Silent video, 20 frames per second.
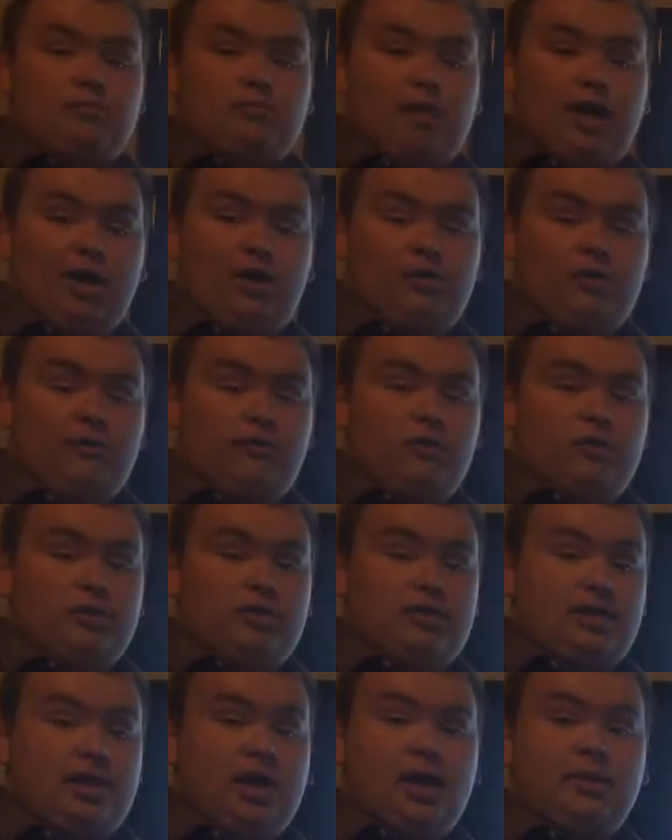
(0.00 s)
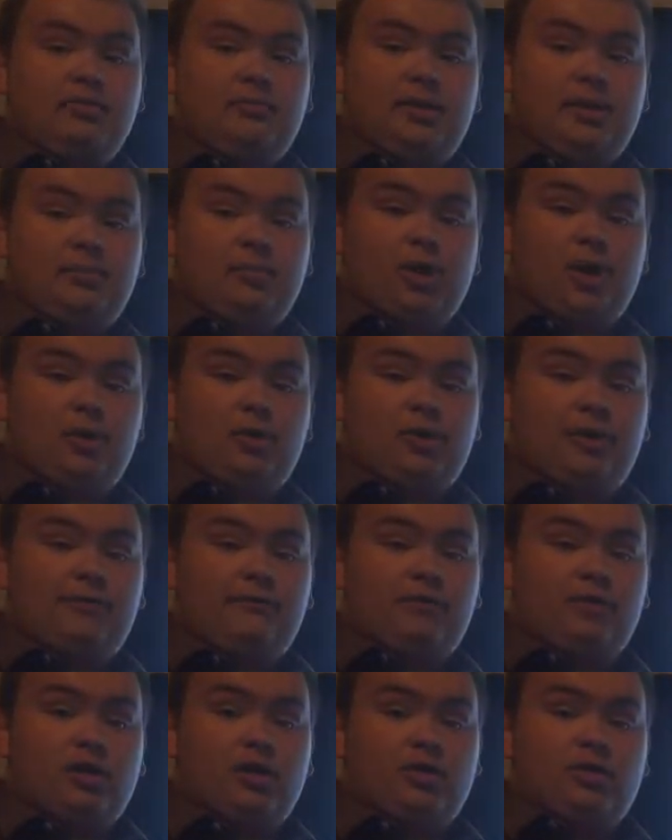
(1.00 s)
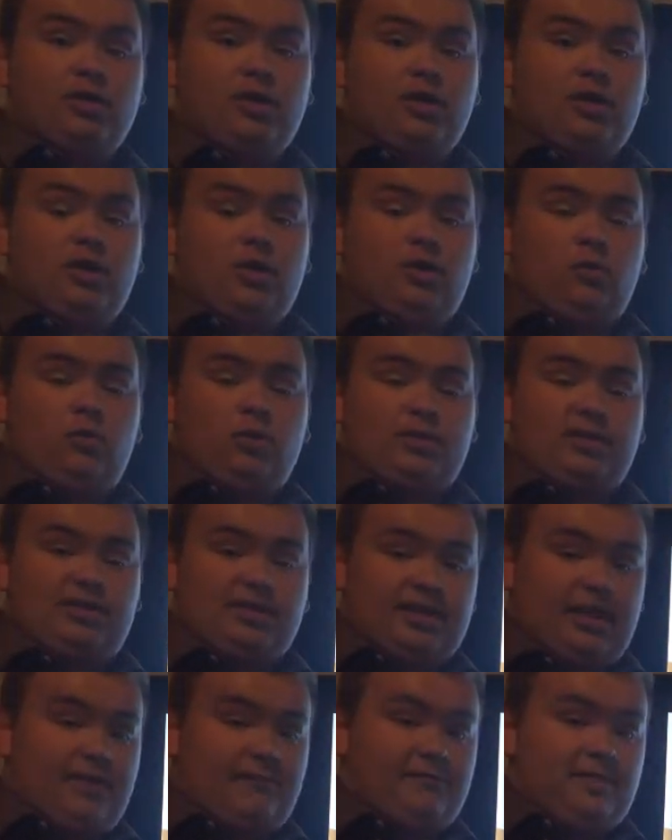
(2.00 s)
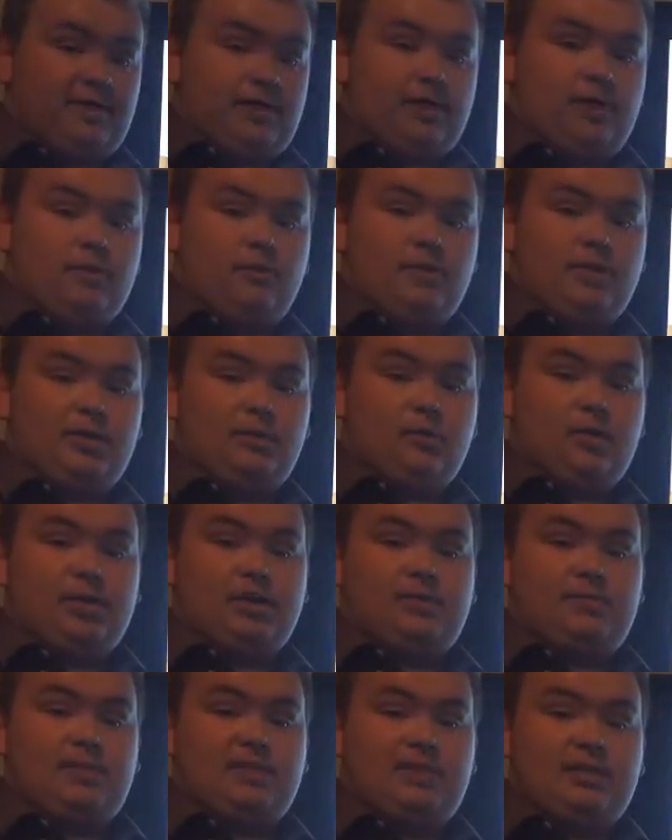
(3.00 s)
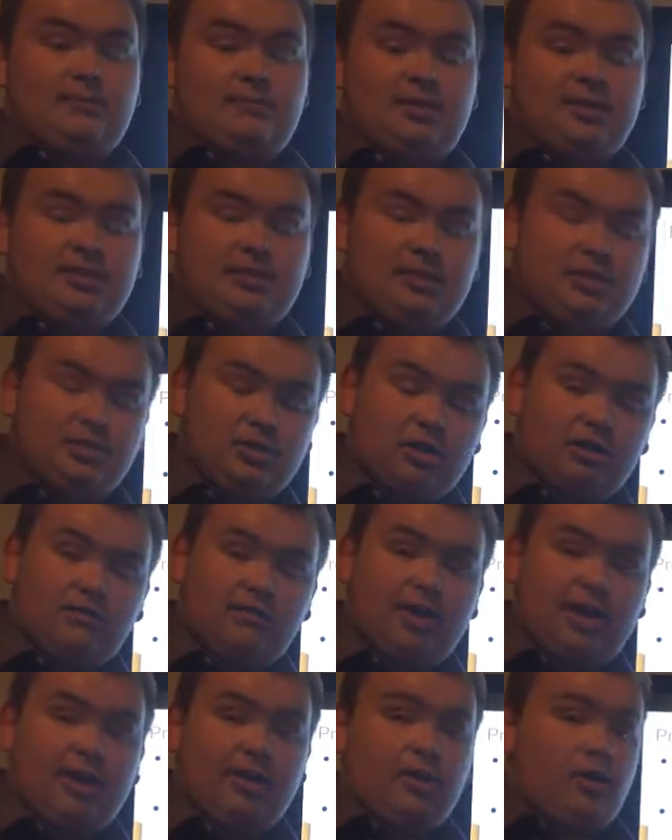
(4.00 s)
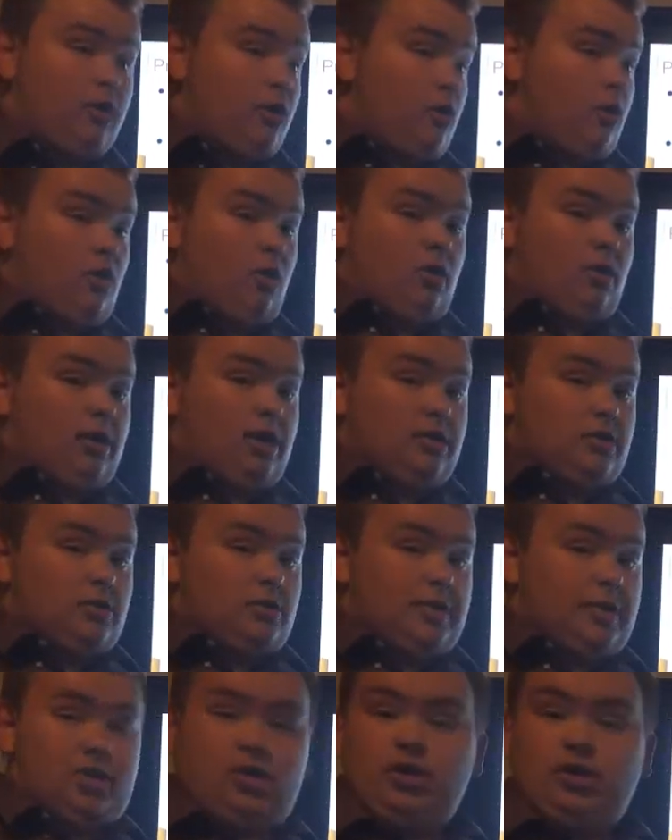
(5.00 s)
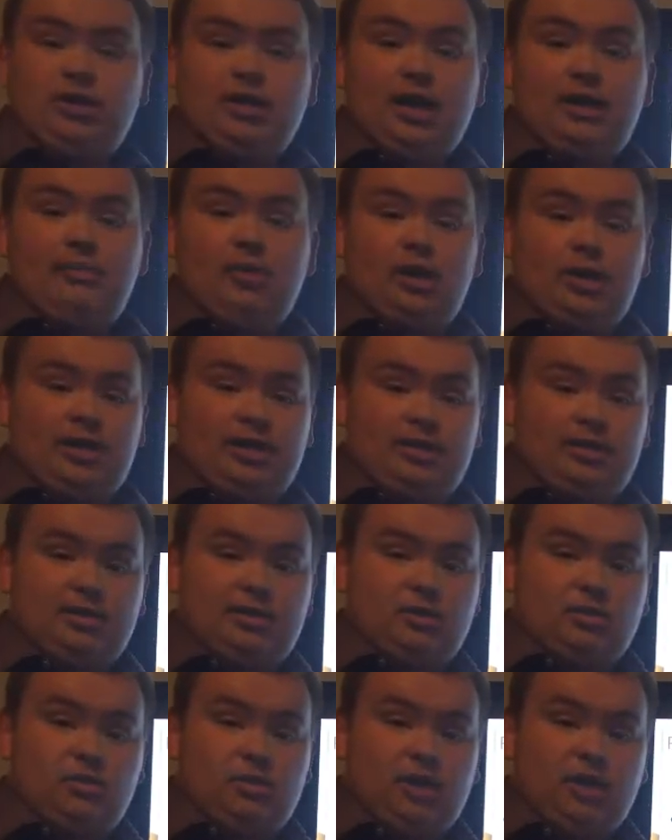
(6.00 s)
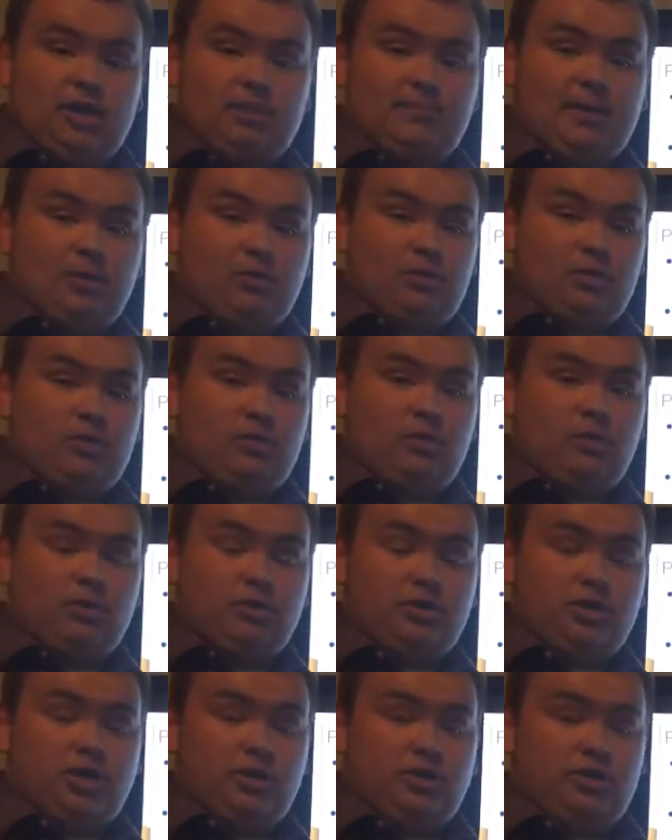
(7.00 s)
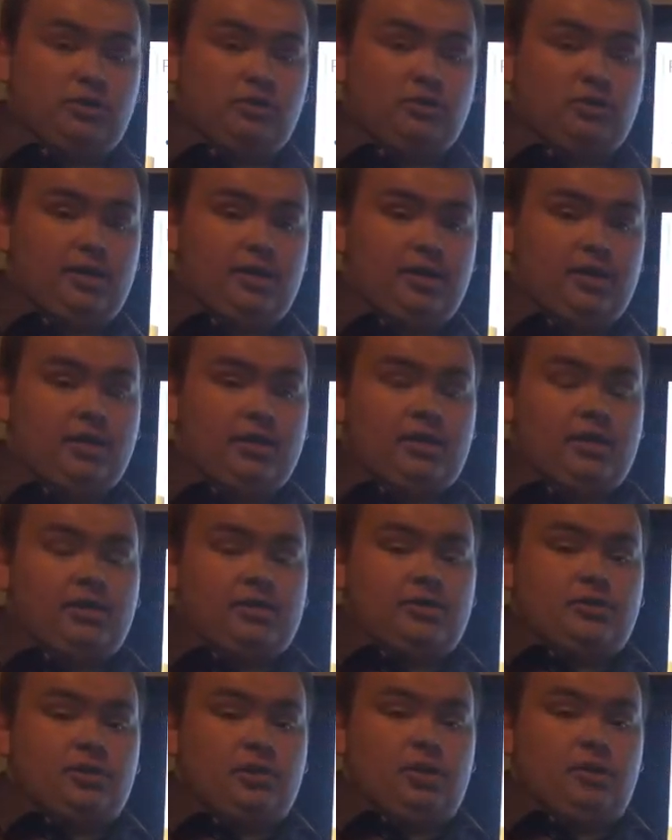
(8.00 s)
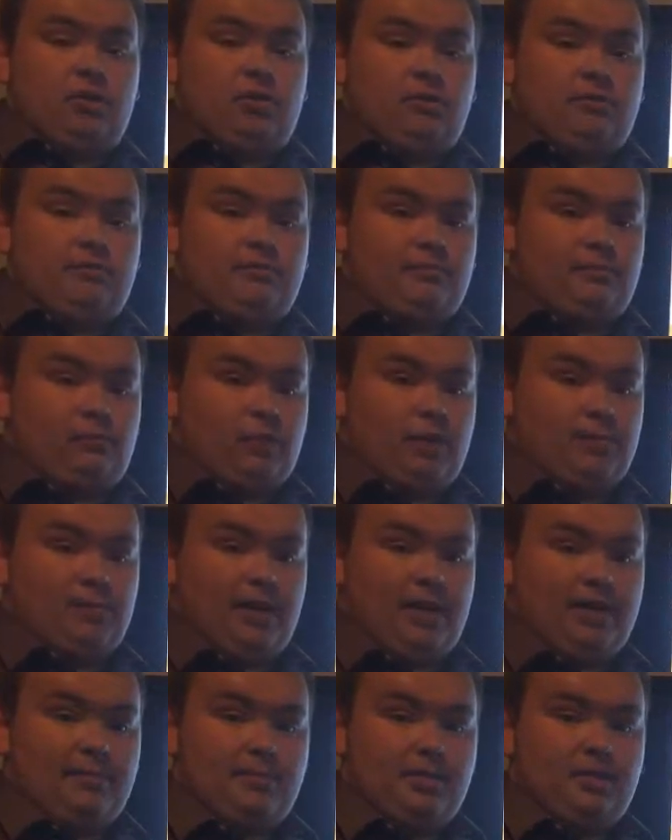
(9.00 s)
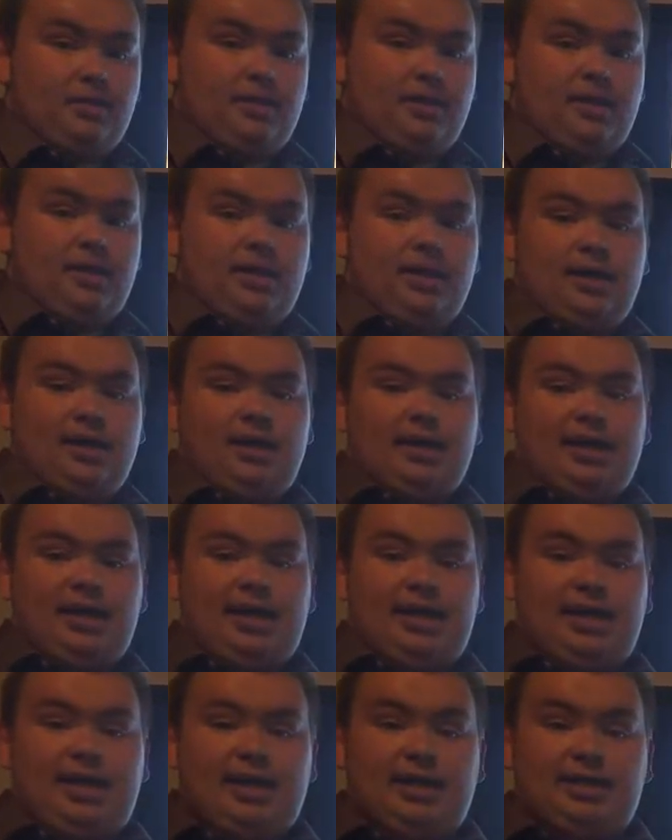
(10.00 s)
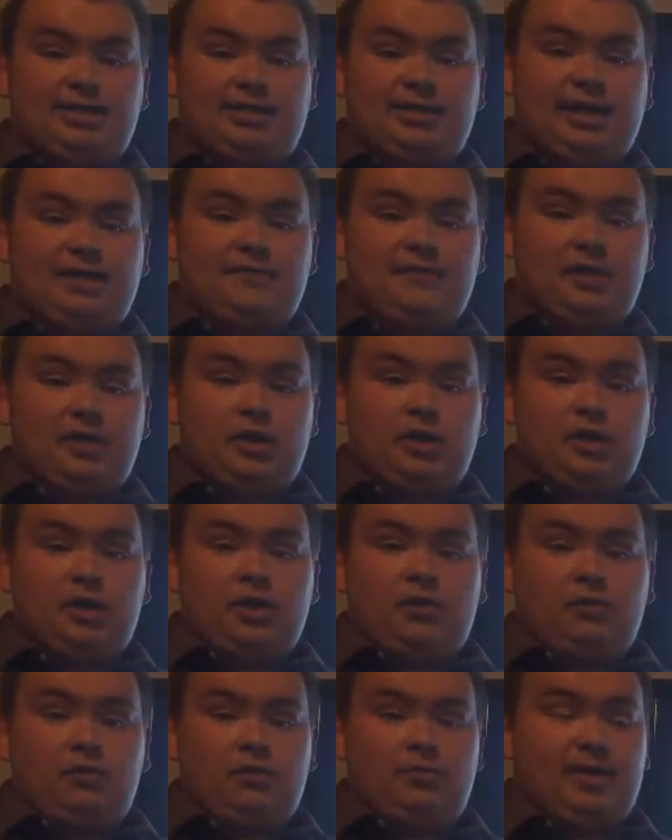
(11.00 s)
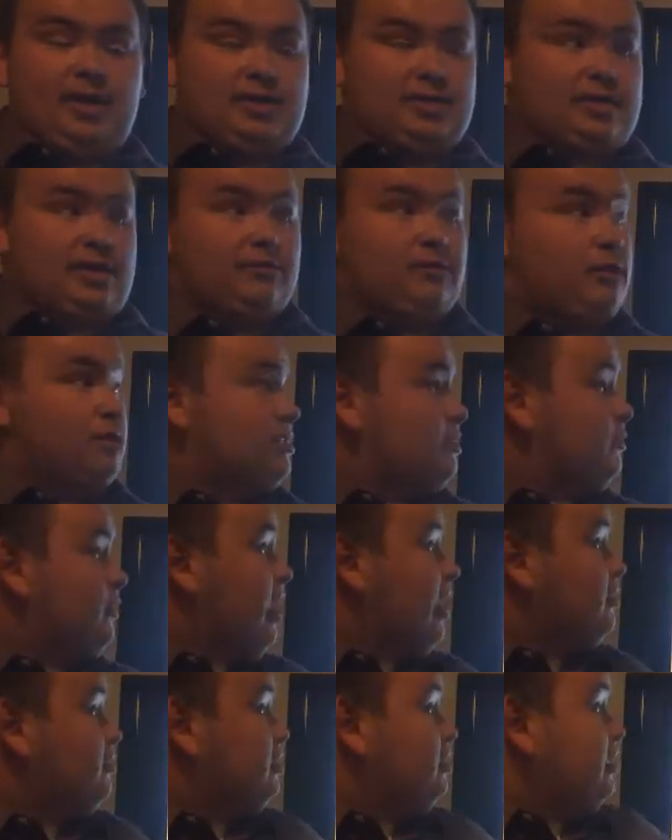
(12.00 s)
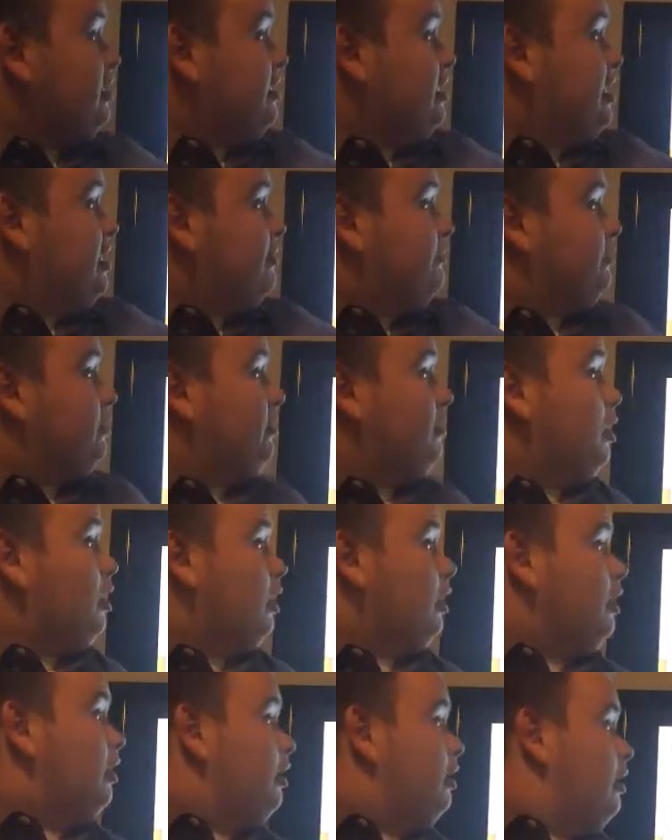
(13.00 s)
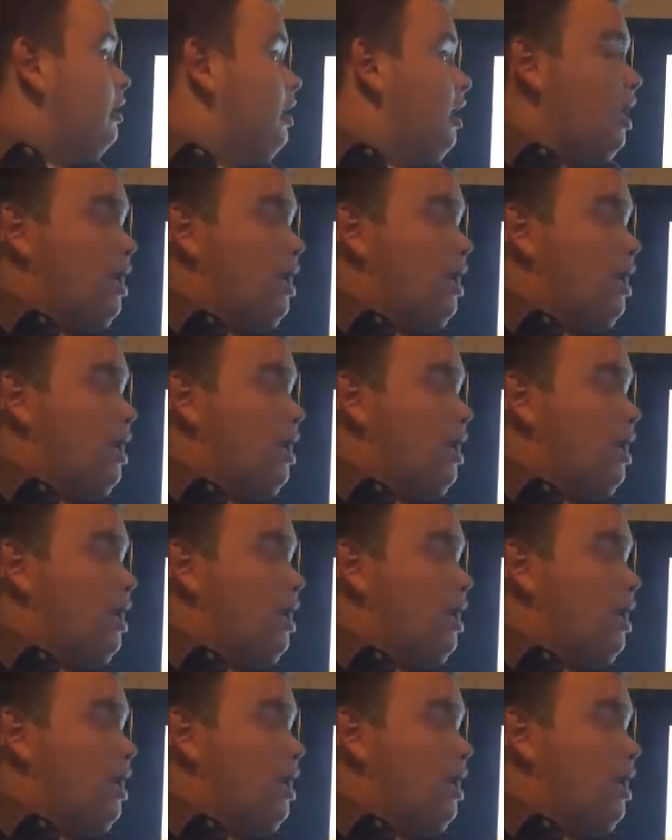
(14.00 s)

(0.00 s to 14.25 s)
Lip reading: priority for us. The other big priority for us was safety. We wanted to be CPC certified, or else we could not market this, especially towards young children. So replayability and safety were the biggest things for us, and we actually see that from our